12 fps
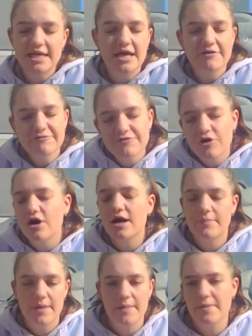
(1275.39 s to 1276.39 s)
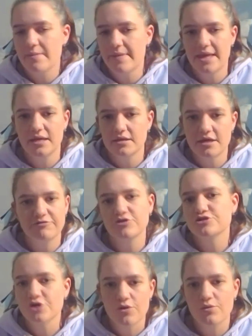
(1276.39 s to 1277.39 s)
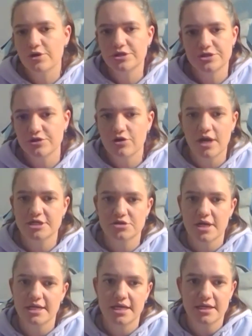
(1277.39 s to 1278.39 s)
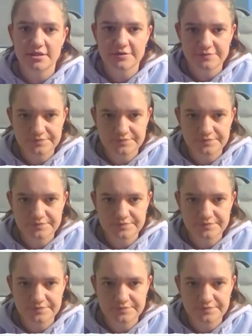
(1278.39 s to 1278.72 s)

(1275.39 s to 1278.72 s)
if not a puppy pen, if you don't want to do crate training.